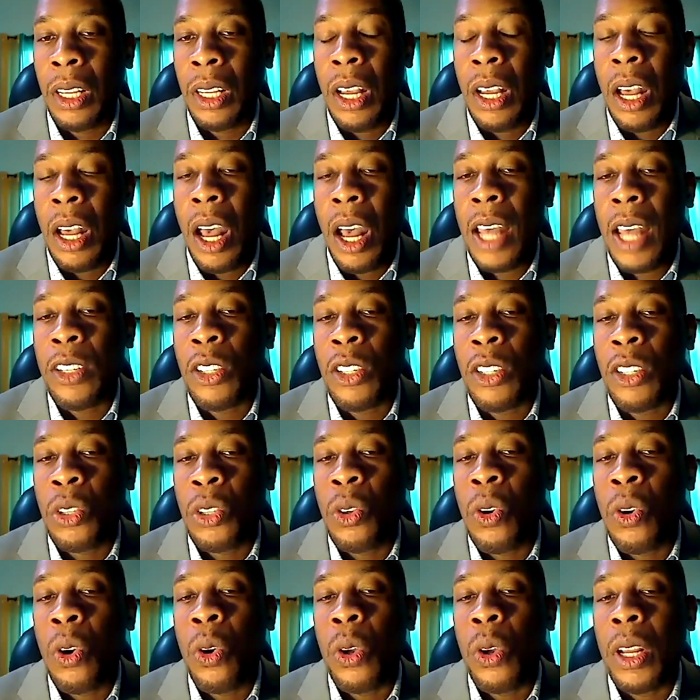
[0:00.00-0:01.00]
And
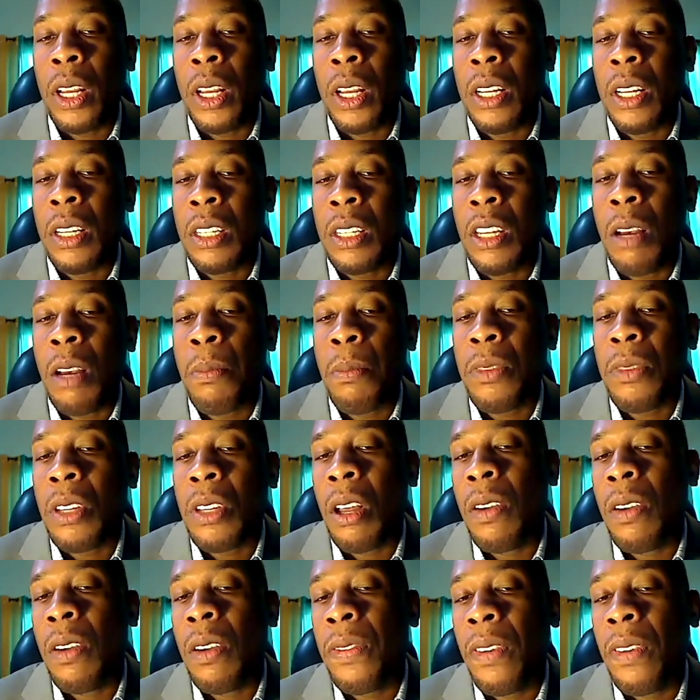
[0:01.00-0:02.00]
so, in terms
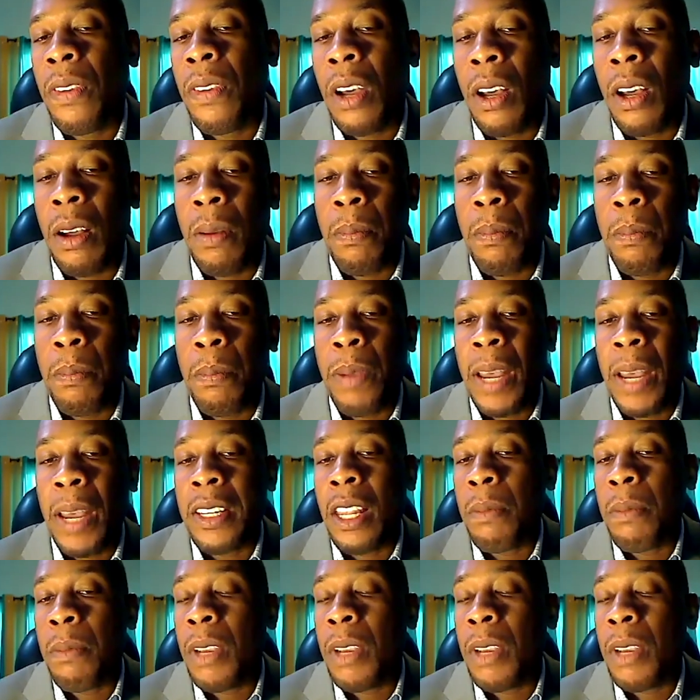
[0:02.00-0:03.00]
of uh,
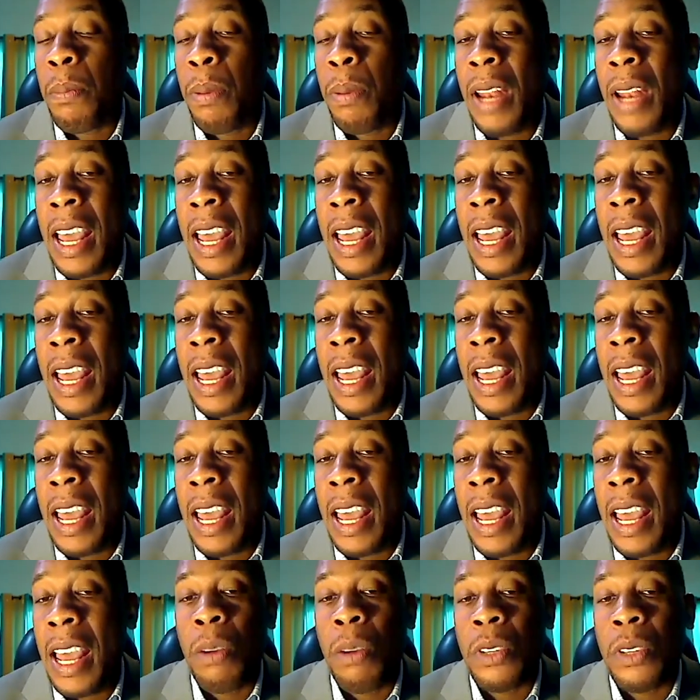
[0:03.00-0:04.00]
pandemic planning, in
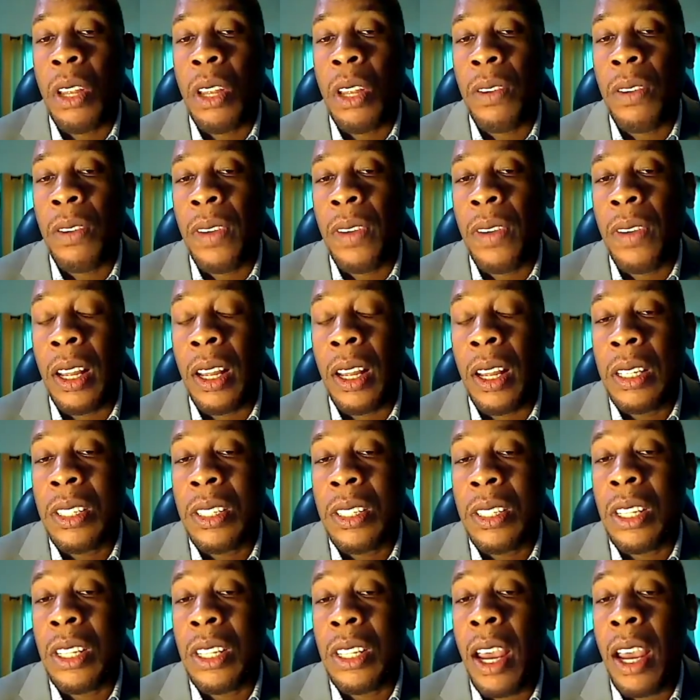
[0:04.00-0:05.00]
terms of uh,
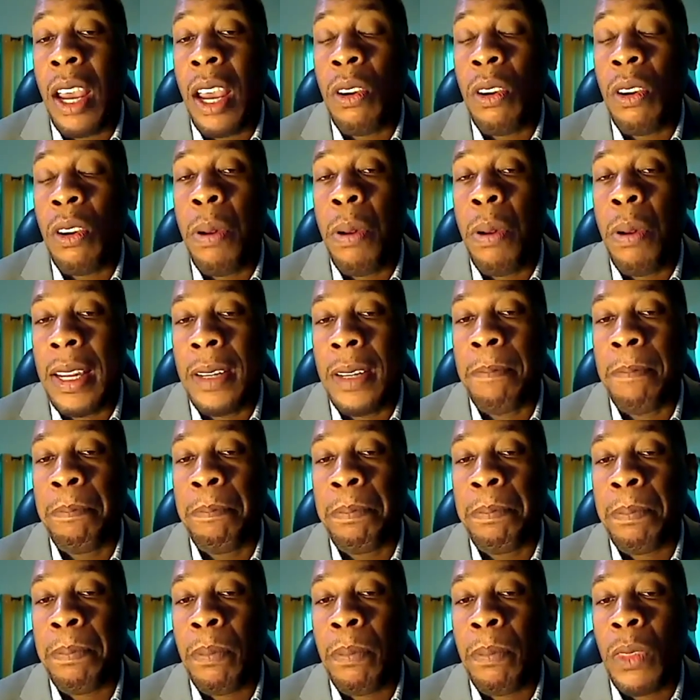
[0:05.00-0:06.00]
scenario planning,
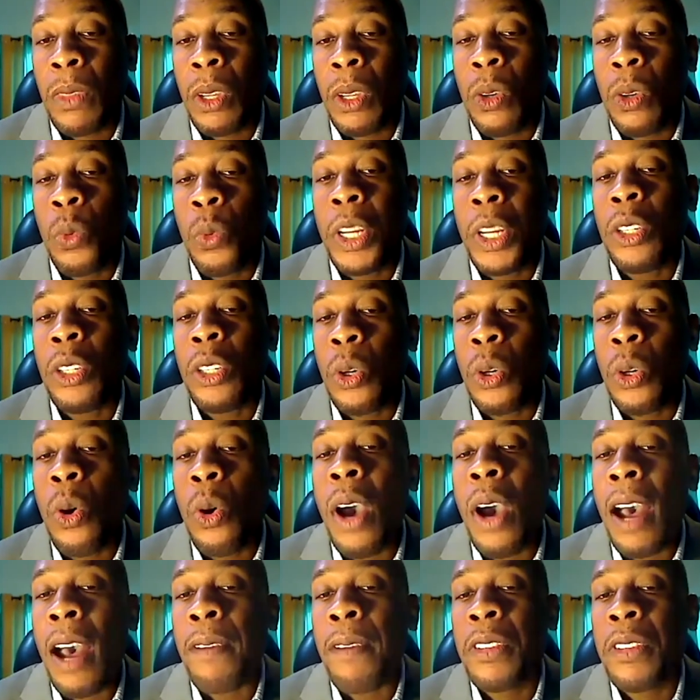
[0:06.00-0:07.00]
we do
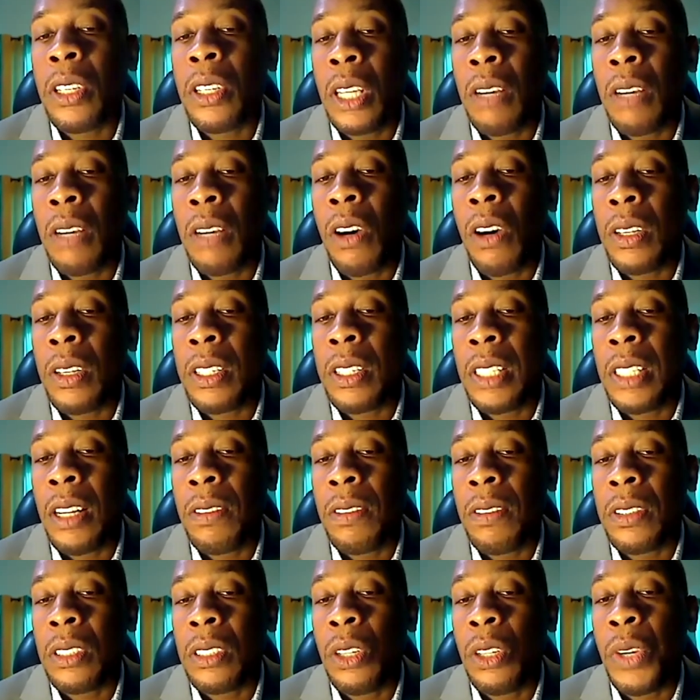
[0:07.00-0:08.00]
have to give
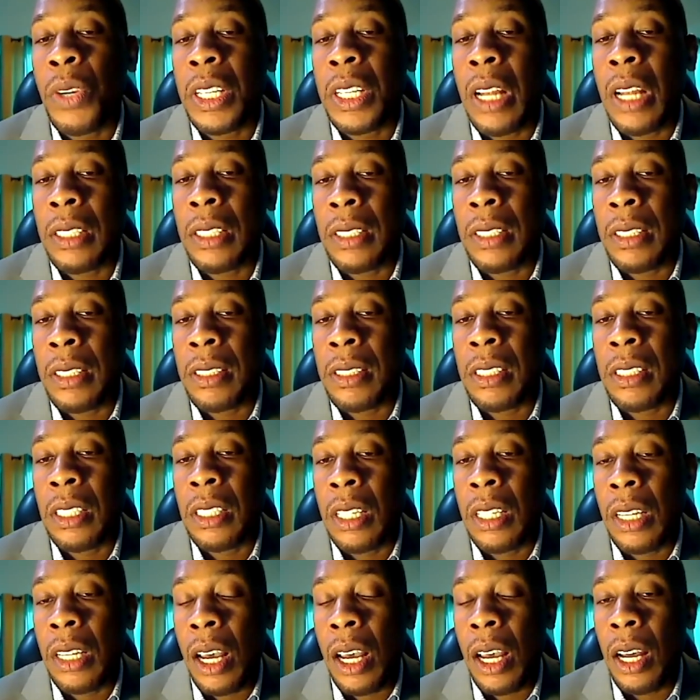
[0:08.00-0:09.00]
ourselves the
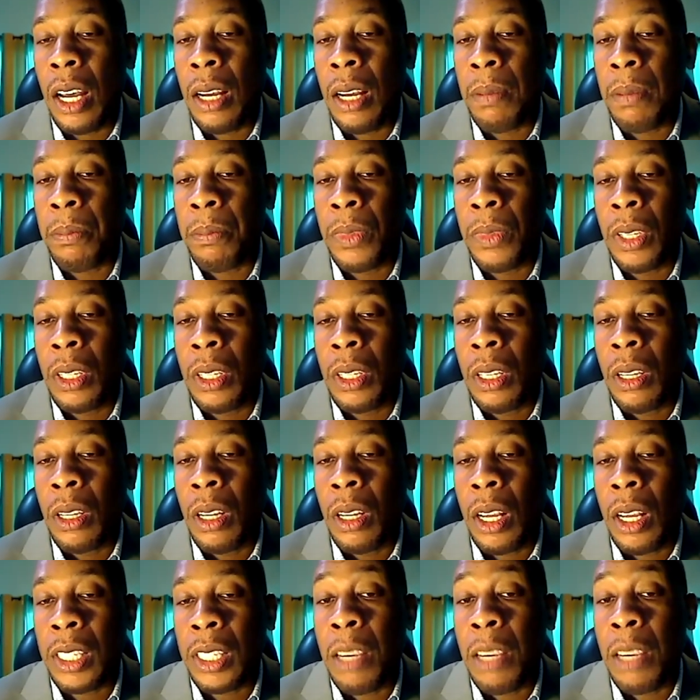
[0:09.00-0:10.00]
redundancy um,
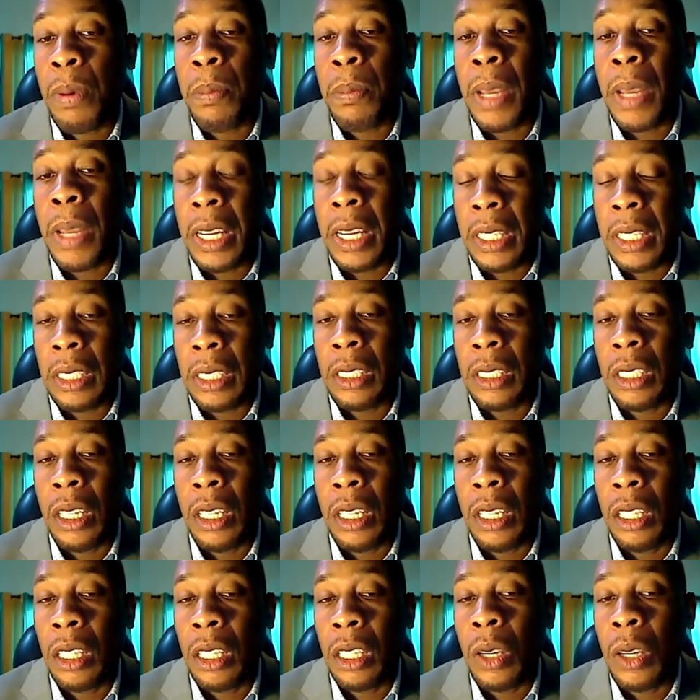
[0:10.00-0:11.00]
uh, capability.
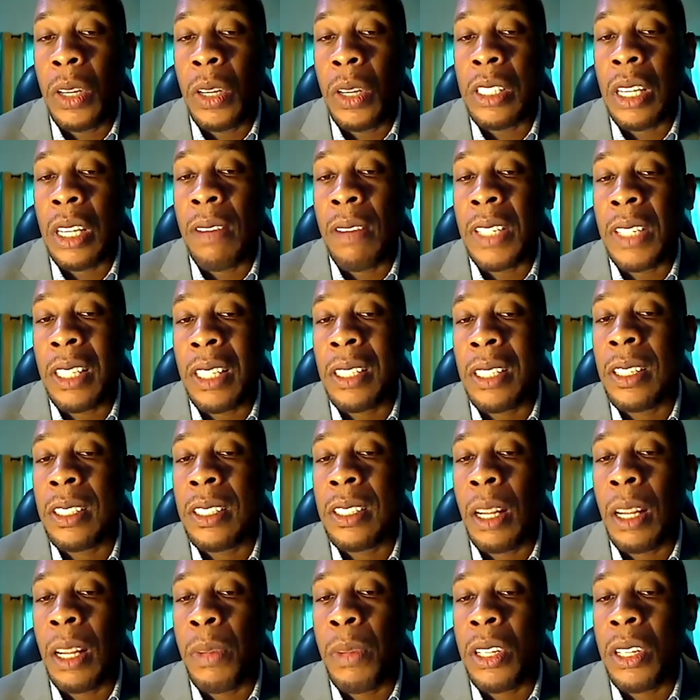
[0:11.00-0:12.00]
In other words, if the
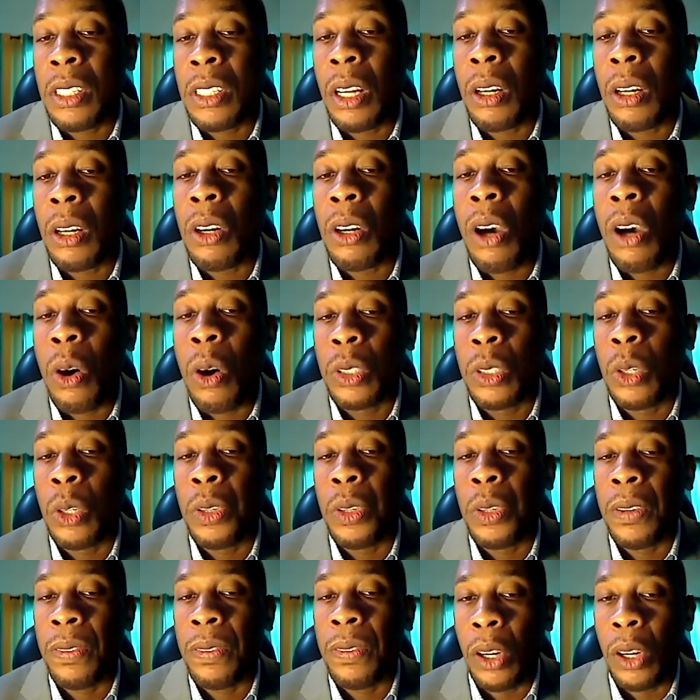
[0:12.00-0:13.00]
system is down, how do
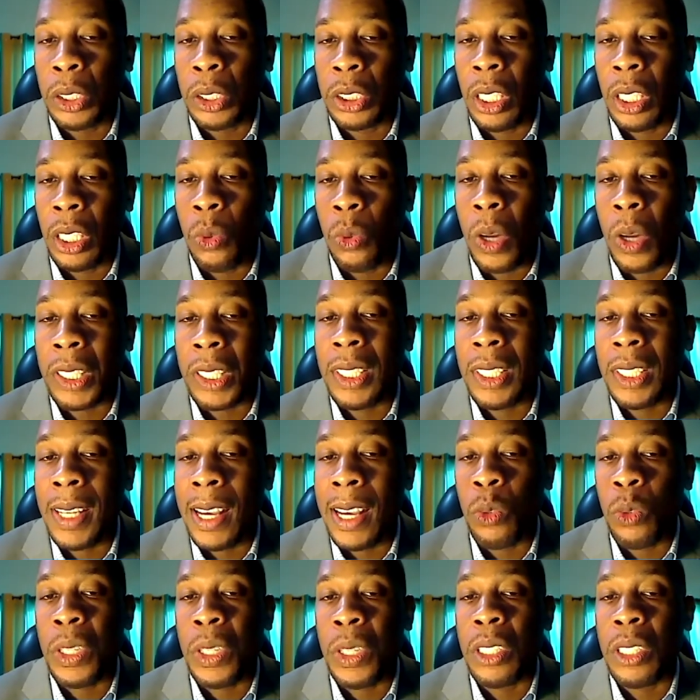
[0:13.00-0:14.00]
we function? What
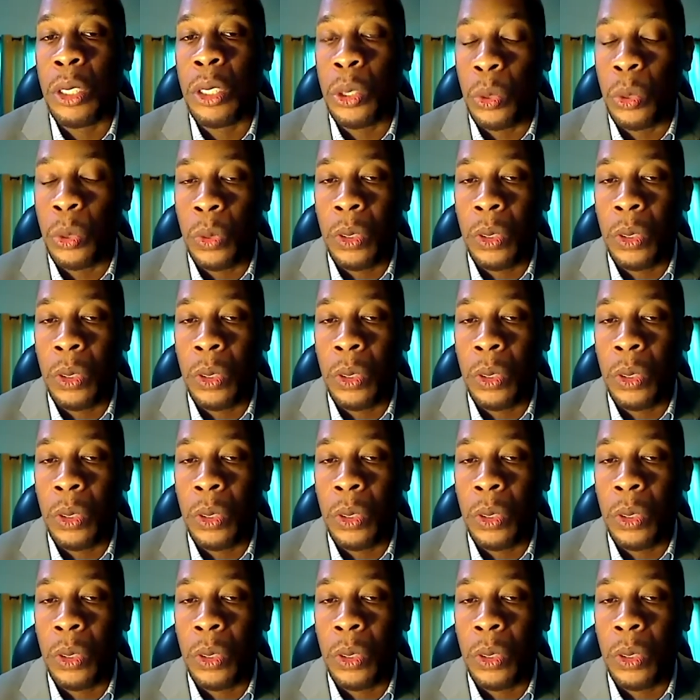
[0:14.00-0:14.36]
can we do?